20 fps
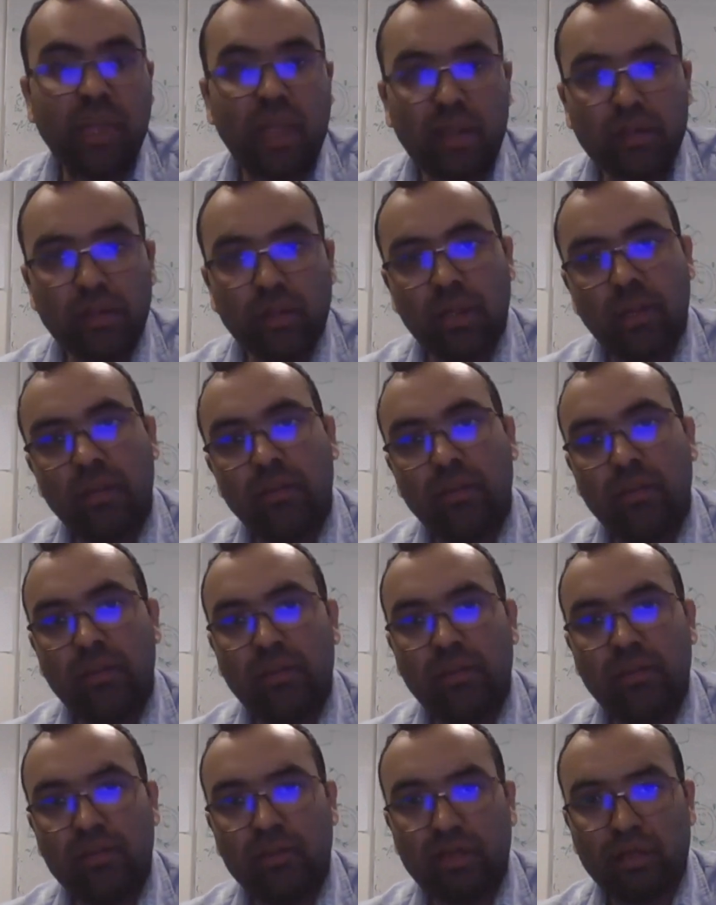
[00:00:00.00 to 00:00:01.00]
calculate
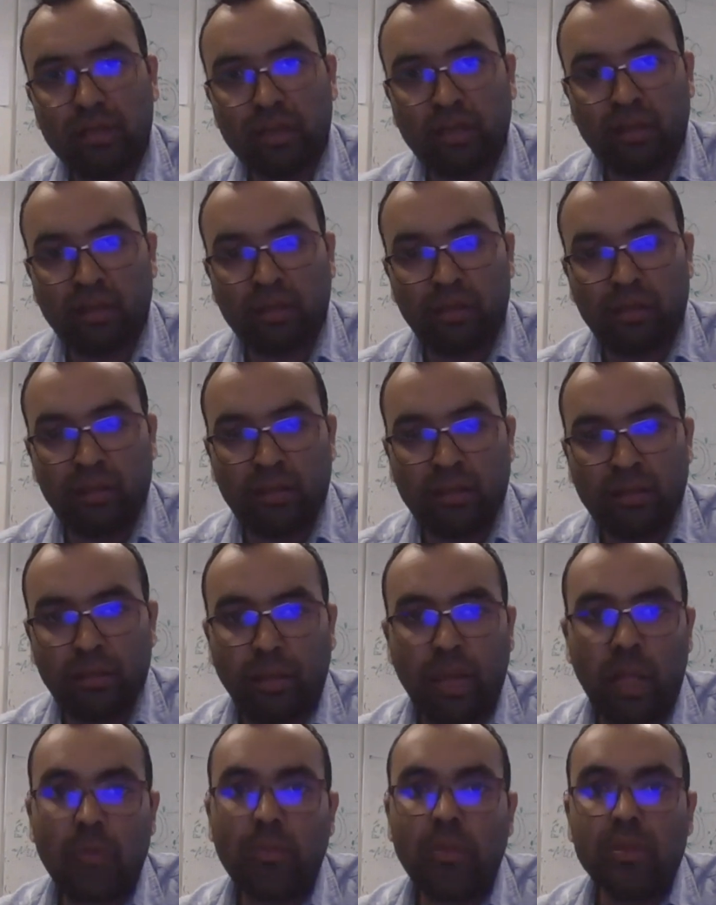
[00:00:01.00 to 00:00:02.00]
the
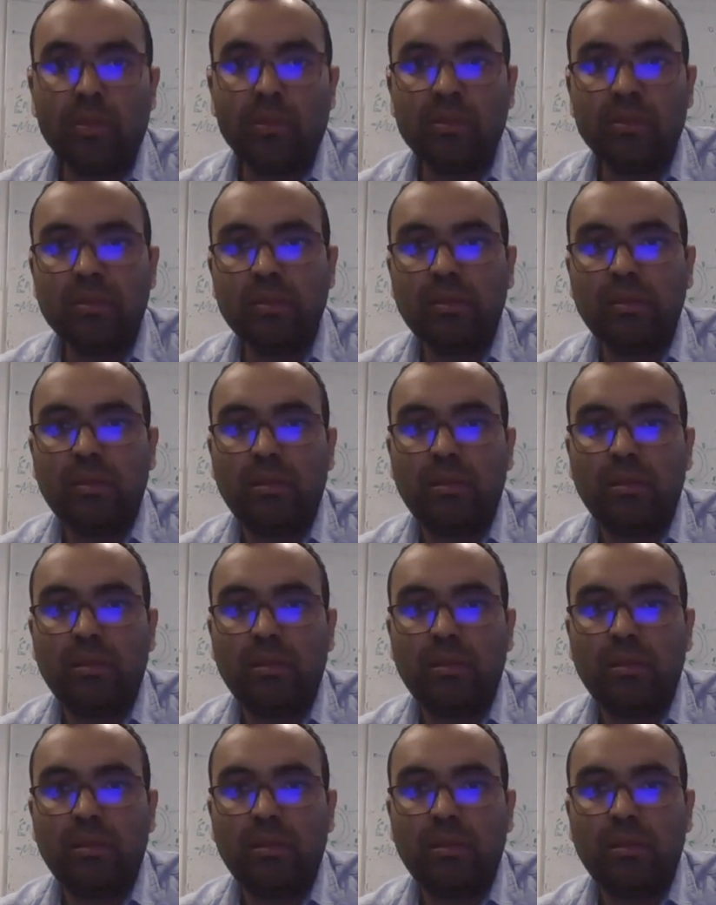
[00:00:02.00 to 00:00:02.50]
biomass